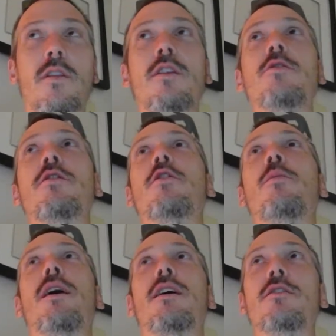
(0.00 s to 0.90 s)
Then you can go
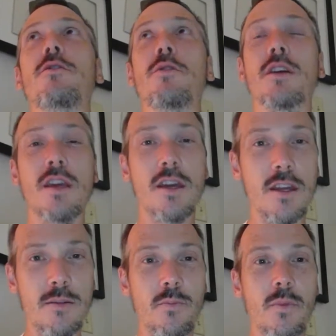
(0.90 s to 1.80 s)
back and do it
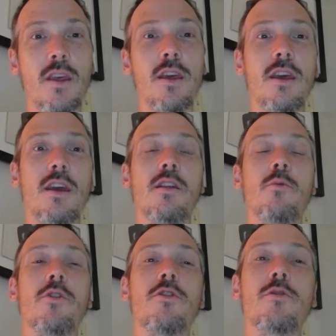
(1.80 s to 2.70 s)
again, and
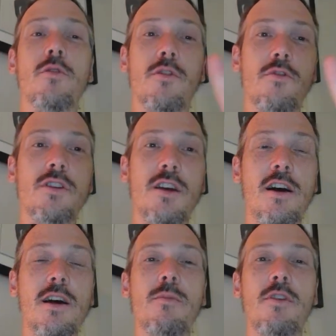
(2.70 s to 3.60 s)
then once you do it 3
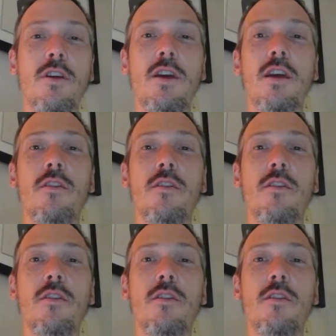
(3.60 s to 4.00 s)
times,